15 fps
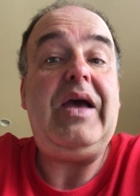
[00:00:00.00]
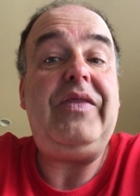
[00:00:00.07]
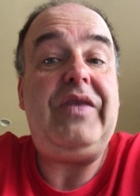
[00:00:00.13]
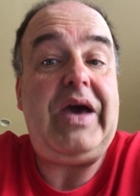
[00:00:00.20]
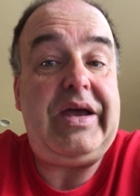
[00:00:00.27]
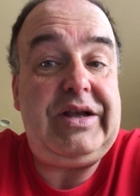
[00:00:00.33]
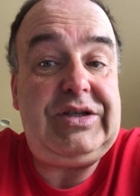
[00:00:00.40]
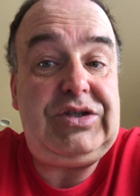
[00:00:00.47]

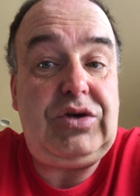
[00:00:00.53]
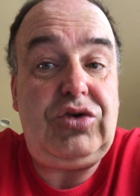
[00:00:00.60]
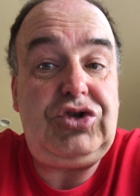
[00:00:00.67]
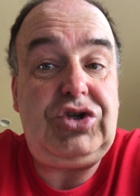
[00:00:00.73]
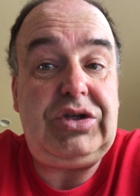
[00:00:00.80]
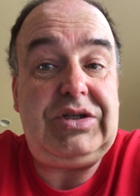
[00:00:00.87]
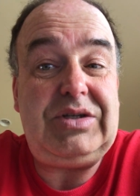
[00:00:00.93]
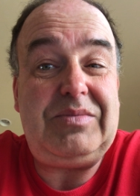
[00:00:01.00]
That is
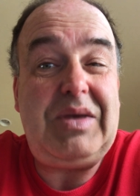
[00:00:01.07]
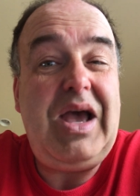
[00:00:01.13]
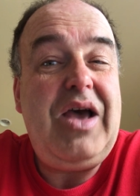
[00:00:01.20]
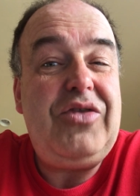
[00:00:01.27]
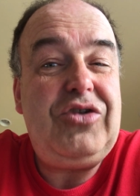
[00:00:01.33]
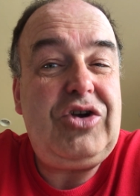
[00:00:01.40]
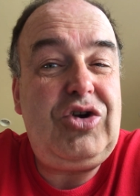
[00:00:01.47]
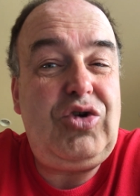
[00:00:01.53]
socialism.
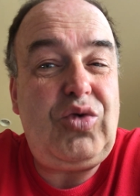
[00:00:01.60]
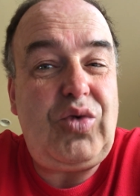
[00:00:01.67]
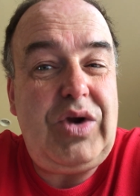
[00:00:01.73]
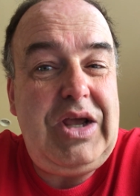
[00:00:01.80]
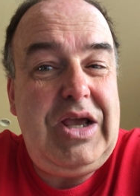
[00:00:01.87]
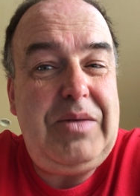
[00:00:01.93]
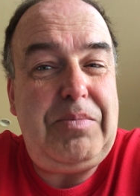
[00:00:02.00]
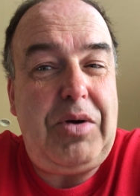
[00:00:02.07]
The
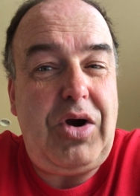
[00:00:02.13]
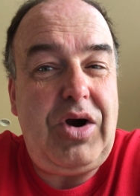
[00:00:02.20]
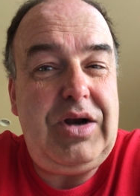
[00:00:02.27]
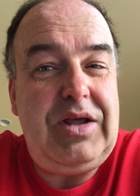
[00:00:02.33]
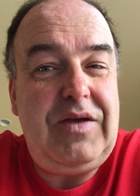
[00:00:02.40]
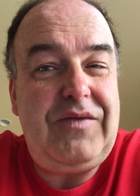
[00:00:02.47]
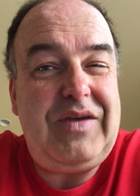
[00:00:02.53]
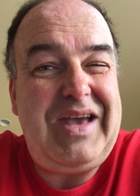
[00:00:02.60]
Green
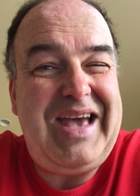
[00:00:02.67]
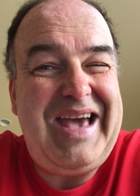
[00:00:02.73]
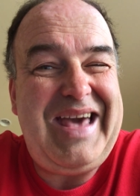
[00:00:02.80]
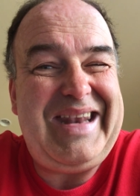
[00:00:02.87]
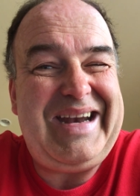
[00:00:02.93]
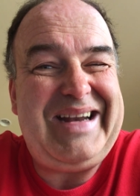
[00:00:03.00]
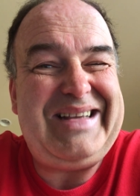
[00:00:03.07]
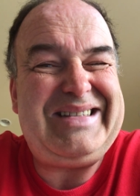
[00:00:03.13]
Party of
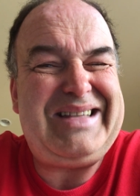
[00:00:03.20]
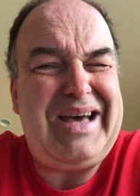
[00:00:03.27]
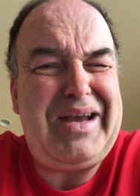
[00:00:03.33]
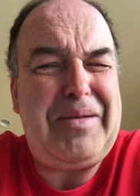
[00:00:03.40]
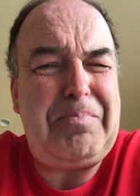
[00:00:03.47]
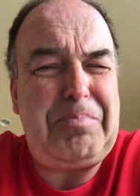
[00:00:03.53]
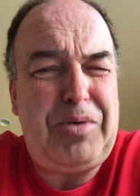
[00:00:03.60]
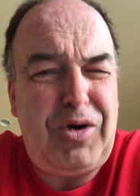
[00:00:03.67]
Canada is
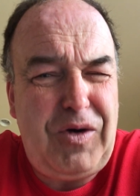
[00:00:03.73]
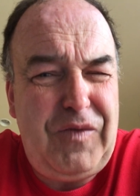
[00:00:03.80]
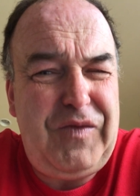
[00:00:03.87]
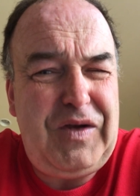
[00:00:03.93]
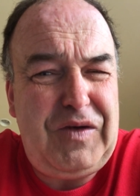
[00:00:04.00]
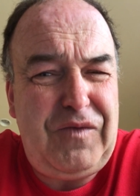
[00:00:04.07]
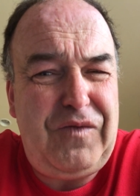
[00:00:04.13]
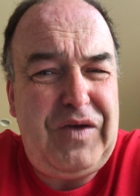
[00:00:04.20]
not a
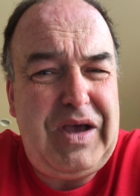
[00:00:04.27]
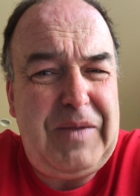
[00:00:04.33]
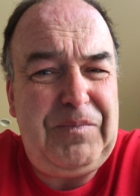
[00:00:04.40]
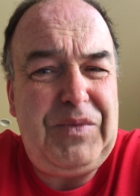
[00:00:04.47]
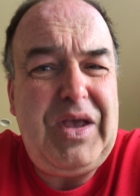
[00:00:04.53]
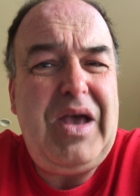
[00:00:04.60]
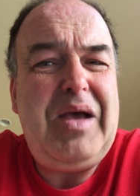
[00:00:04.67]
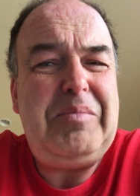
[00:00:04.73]
perfect
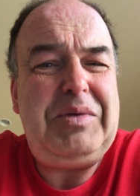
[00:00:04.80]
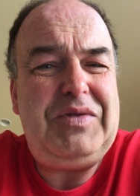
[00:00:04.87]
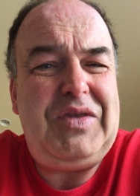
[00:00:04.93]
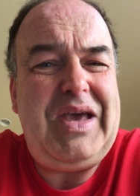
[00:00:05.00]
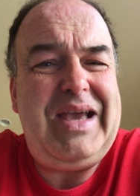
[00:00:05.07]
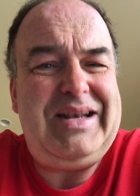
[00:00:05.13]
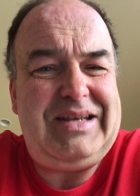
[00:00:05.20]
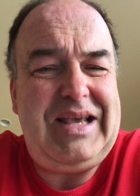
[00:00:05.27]
fit, but
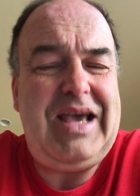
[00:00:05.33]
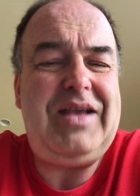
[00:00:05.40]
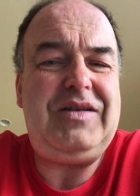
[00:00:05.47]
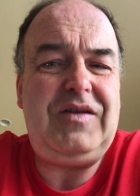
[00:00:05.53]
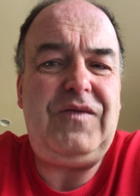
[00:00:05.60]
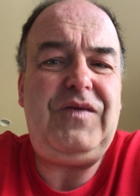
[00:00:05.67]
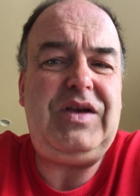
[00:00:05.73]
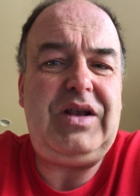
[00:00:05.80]
they tend
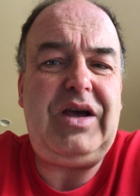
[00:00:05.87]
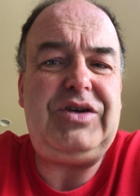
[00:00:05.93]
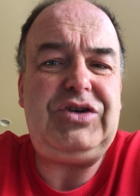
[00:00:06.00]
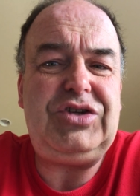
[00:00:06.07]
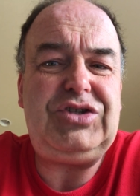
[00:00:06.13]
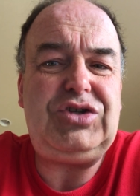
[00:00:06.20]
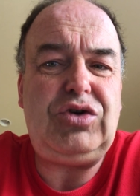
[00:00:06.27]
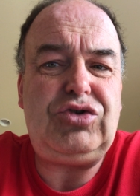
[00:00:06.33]
to fit
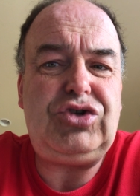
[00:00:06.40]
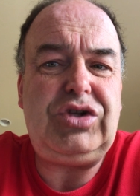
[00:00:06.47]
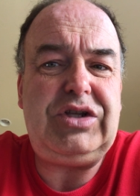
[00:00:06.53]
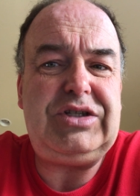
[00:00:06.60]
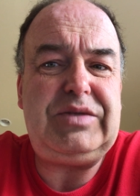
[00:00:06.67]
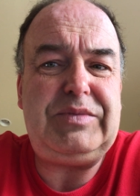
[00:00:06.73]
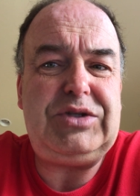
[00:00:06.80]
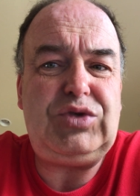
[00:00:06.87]
under
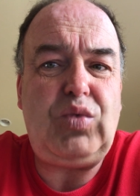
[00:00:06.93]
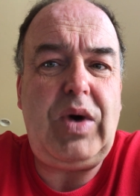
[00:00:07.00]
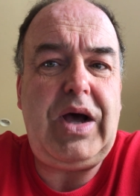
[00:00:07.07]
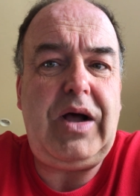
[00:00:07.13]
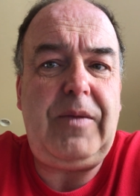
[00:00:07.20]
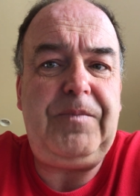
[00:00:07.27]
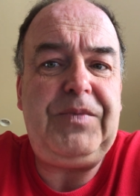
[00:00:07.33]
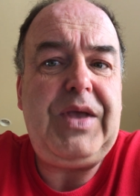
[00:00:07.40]
socialism as
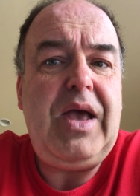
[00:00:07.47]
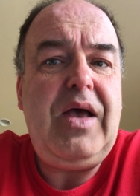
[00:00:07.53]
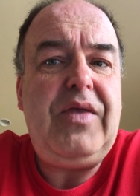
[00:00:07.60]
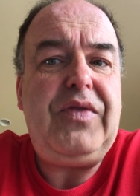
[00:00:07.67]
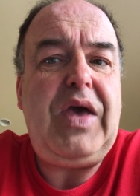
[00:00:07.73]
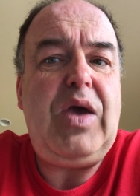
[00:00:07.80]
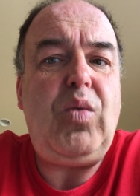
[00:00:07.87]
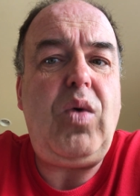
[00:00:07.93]
well.
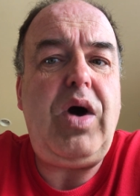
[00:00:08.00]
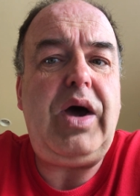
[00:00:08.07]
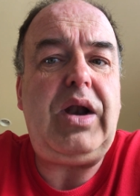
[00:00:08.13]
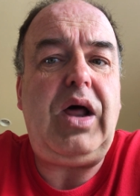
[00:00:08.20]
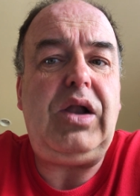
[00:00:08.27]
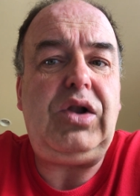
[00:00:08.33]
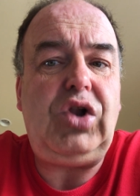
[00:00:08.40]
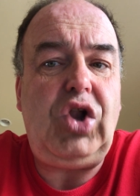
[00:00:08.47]
They want
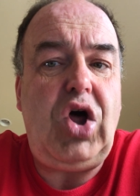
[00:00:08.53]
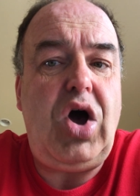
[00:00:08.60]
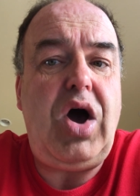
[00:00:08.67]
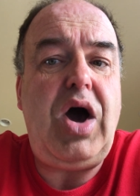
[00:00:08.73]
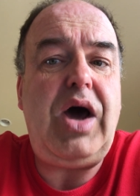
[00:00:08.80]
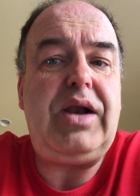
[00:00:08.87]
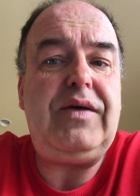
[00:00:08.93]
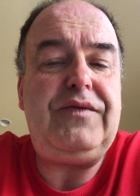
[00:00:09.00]
a
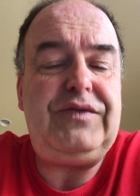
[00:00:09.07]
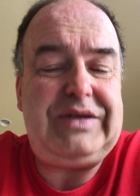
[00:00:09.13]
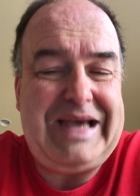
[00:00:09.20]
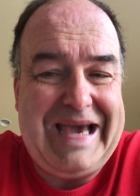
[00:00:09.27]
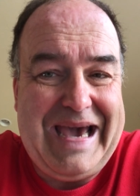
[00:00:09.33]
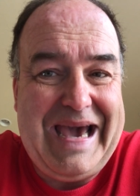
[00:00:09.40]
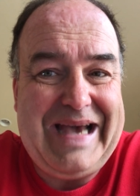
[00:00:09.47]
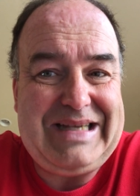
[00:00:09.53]
lot of
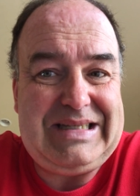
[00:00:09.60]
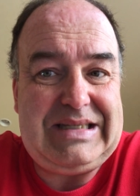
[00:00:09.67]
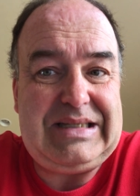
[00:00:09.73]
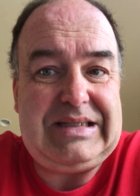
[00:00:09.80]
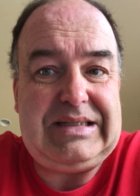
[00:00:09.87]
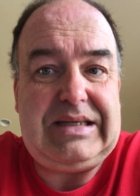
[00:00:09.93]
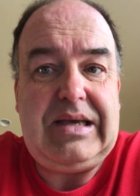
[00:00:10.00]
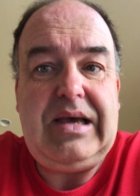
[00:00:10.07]

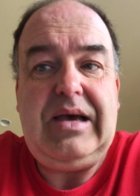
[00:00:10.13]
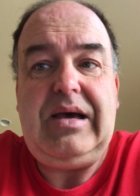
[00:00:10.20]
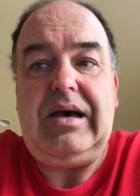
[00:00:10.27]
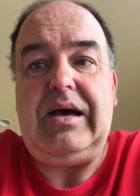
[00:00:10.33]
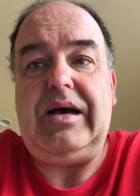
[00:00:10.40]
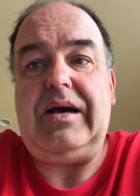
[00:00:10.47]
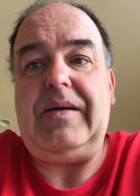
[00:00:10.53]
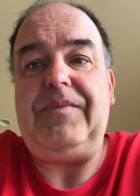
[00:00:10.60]
taxes,
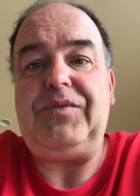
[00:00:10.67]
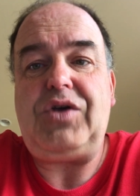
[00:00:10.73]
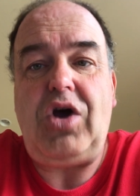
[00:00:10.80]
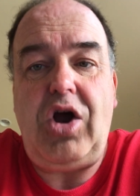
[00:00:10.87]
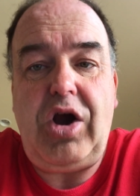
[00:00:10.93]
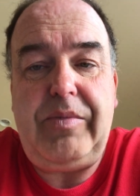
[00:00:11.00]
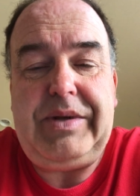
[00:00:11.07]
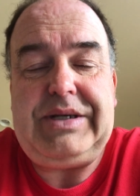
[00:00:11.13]
um,
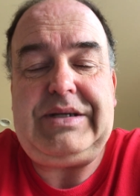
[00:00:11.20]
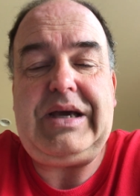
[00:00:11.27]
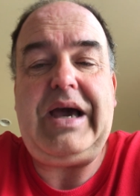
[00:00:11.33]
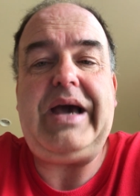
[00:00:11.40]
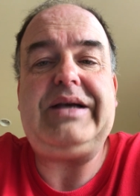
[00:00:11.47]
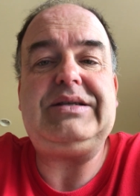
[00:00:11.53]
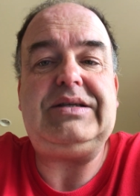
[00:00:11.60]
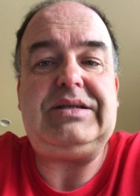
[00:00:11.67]
carbon
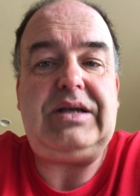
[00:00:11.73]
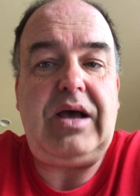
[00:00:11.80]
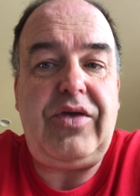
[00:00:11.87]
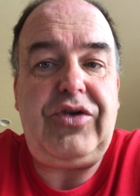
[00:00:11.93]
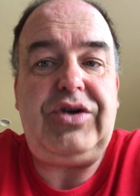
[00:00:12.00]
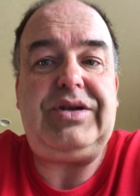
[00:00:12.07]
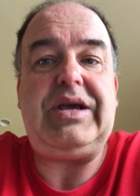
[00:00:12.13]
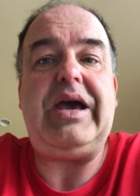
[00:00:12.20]
taxes and
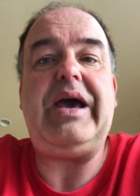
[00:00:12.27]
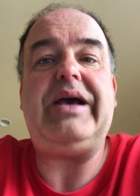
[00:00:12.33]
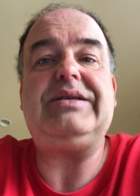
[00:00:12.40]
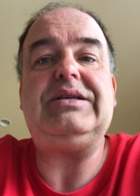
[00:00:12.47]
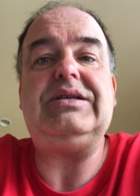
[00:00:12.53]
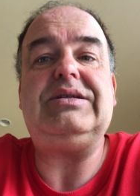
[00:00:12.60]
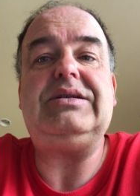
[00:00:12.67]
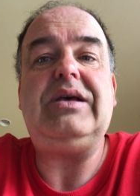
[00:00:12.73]
other
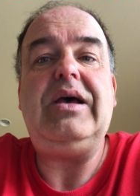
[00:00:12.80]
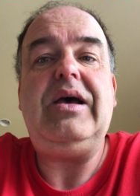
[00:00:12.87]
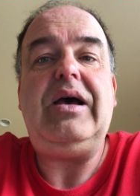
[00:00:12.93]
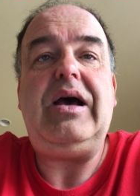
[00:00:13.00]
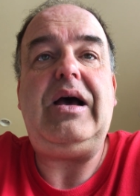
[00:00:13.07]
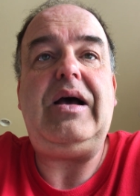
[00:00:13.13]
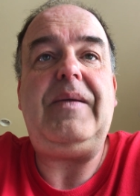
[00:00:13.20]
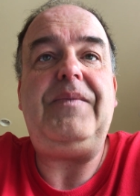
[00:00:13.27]
taxes
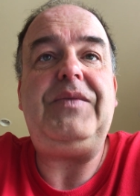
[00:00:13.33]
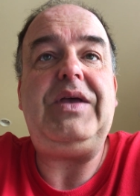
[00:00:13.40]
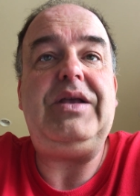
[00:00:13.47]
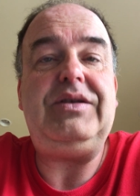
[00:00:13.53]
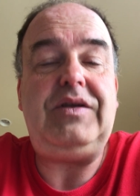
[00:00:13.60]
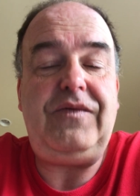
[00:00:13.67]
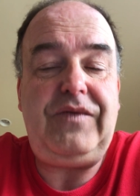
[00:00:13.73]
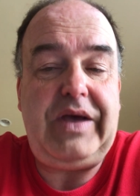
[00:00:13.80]
um,
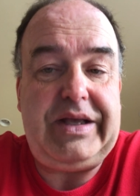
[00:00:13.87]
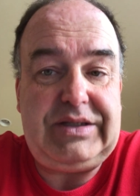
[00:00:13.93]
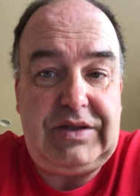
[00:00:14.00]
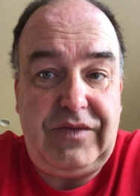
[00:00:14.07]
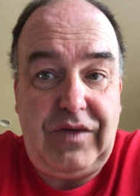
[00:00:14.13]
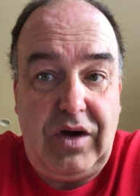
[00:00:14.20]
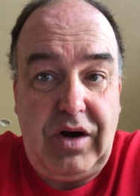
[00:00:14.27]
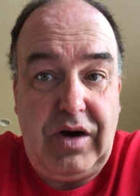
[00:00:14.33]
in defense
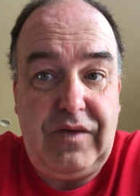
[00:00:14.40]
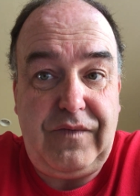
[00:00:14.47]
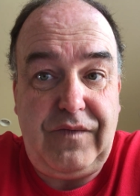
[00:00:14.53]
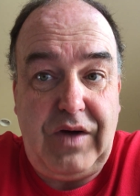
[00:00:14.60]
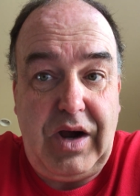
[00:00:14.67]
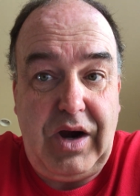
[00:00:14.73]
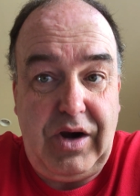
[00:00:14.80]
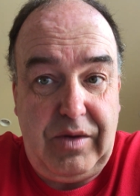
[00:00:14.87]
of our
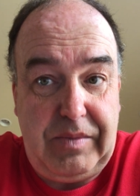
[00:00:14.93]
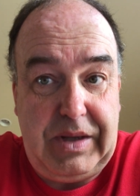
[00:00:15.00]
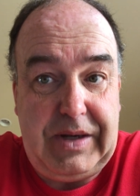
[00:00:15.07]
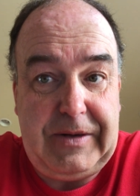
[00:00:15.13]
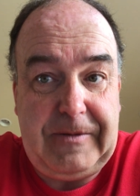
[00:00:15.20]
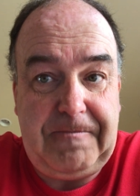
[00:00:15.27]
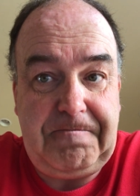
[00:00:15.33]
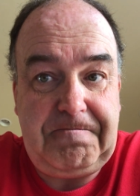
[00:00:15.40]

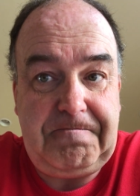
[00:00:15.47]
environment.